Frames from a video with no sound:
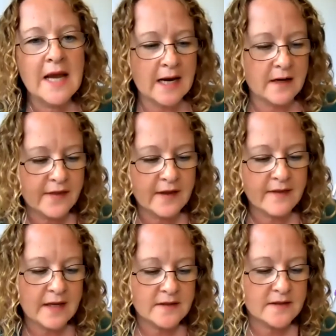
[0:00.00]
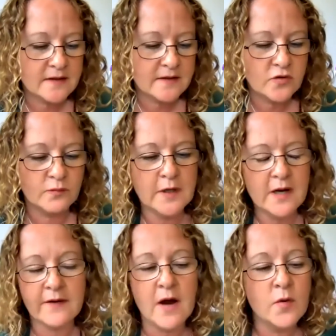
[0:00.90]
And I think that's the sort of,
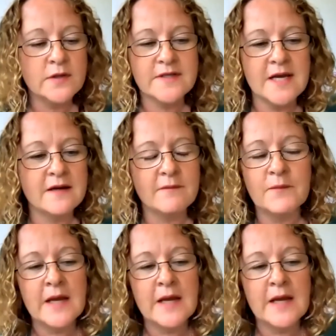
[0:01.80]
I would say,